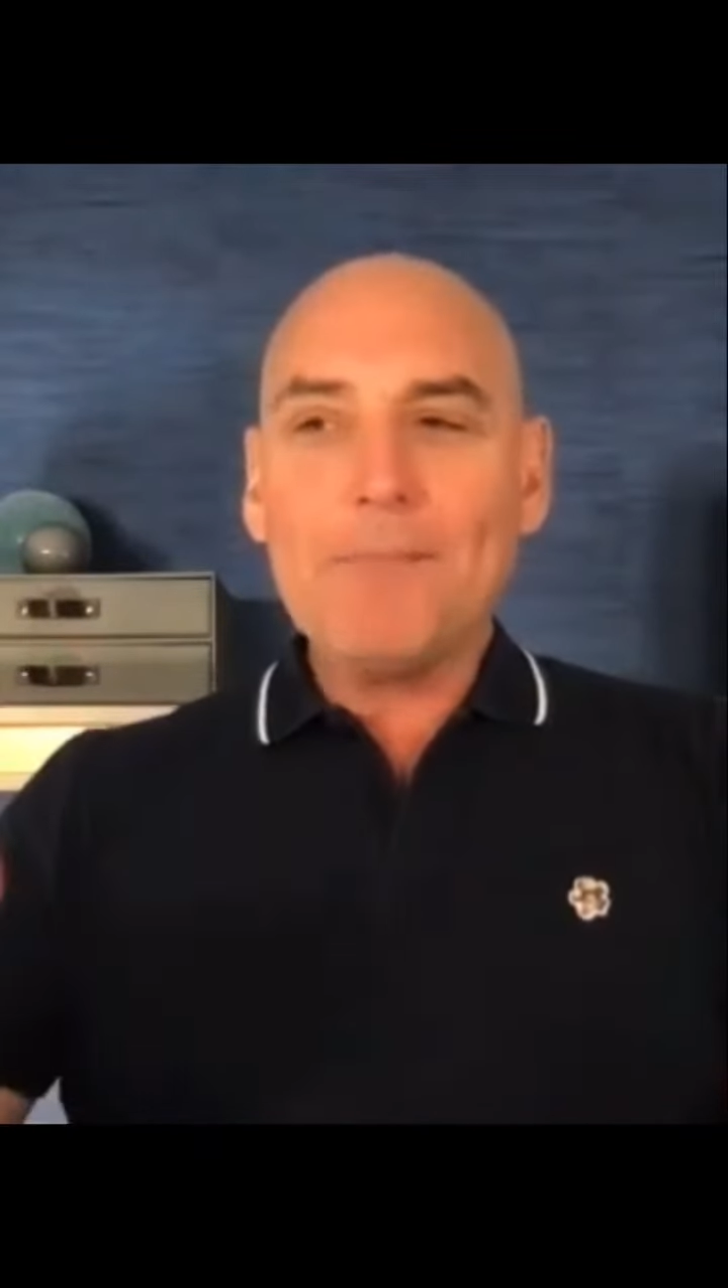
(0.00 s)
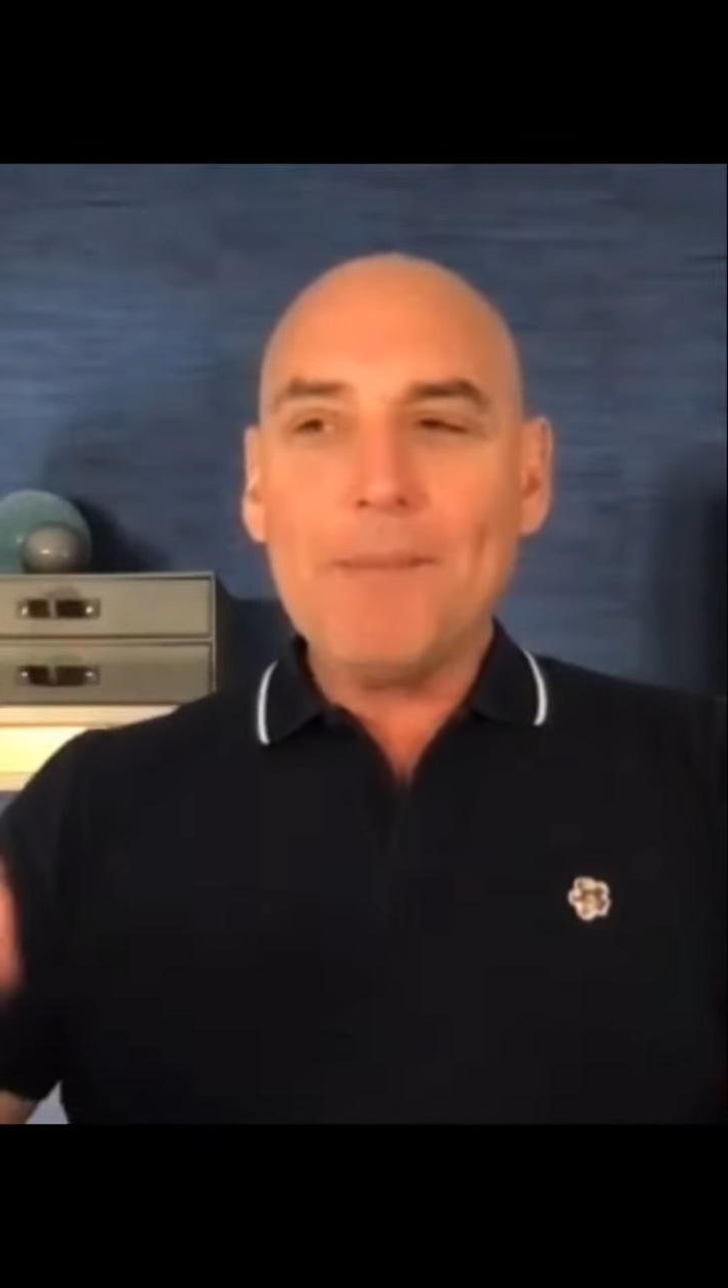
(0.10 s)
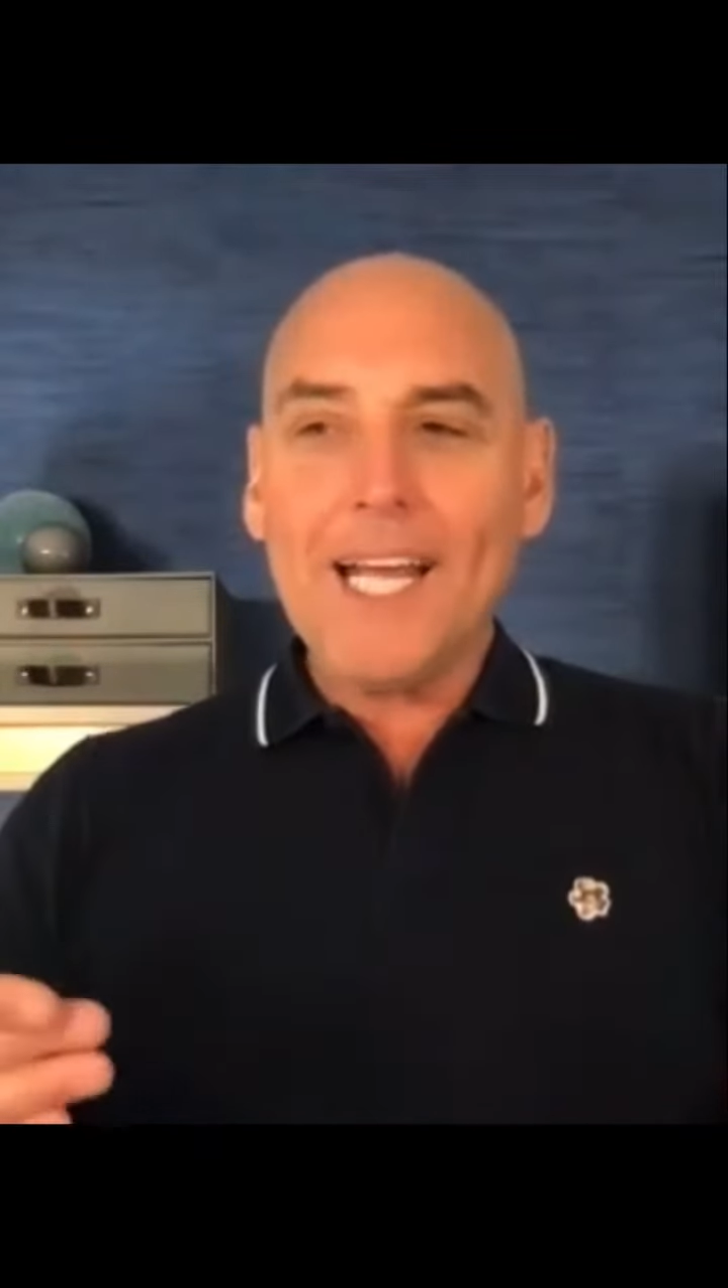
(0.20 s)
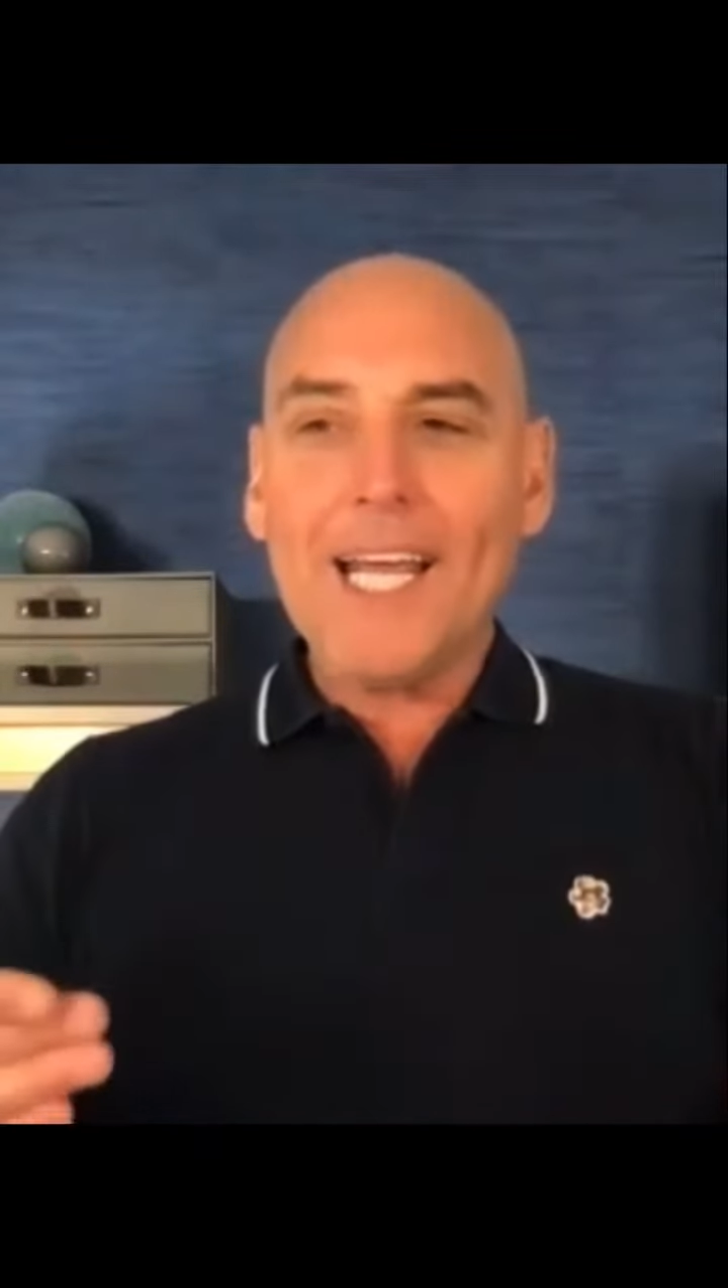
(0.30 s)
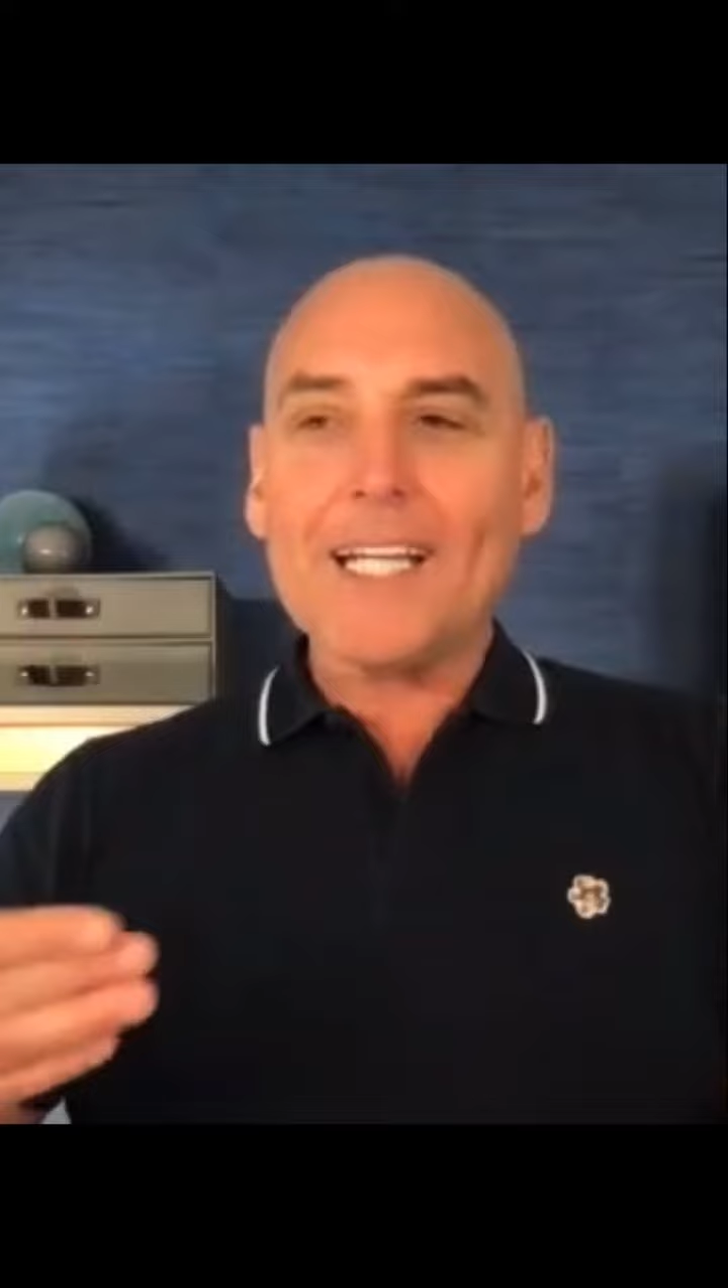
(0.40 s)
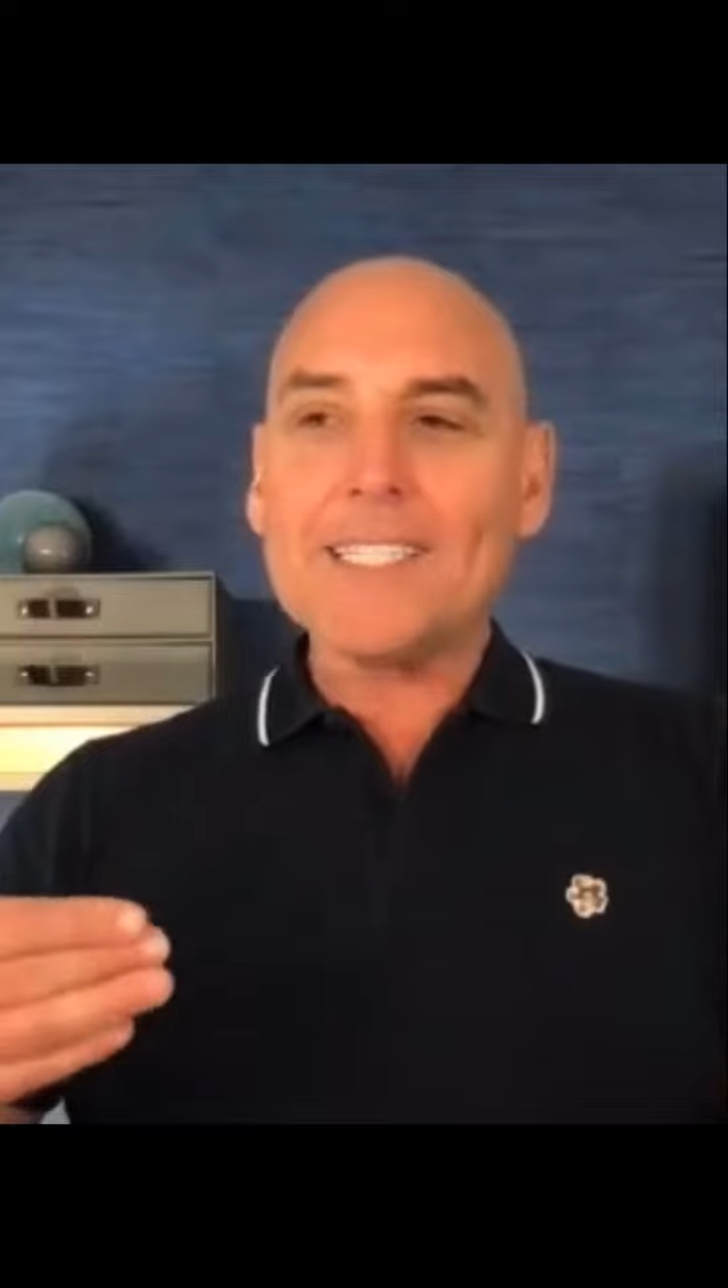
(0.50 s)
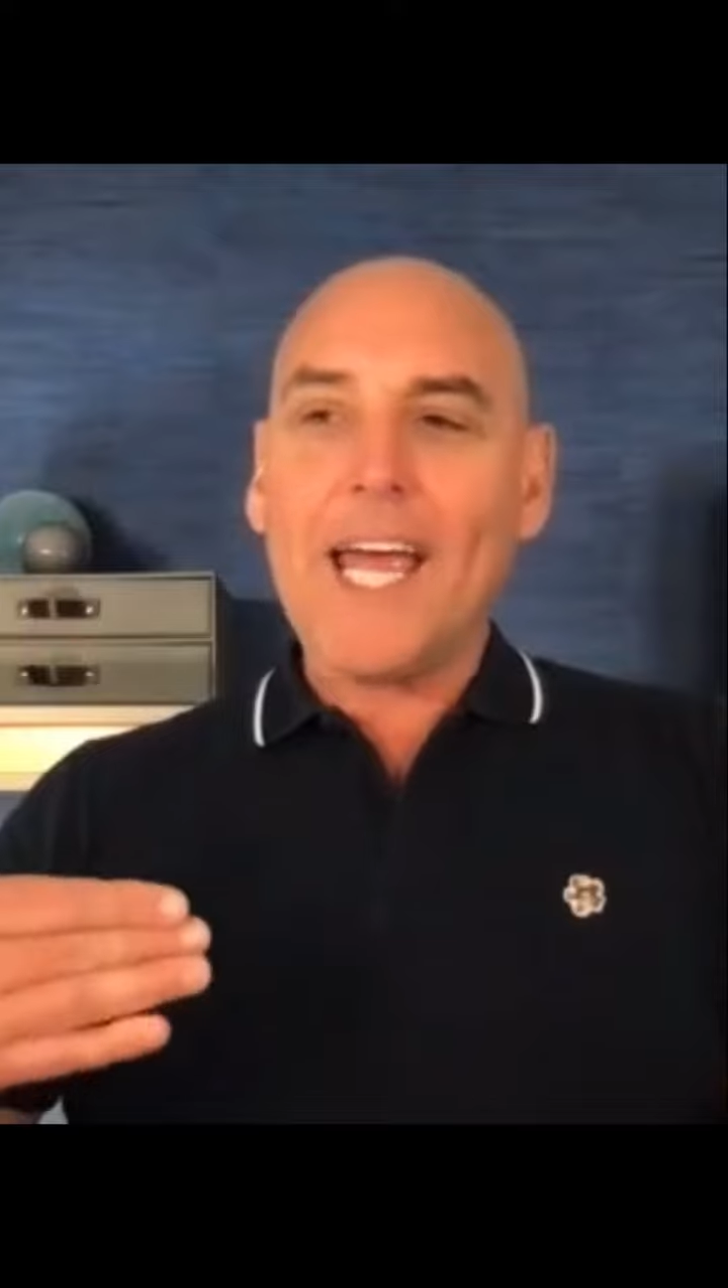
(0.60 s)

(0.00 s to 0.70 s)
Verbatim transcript: meetings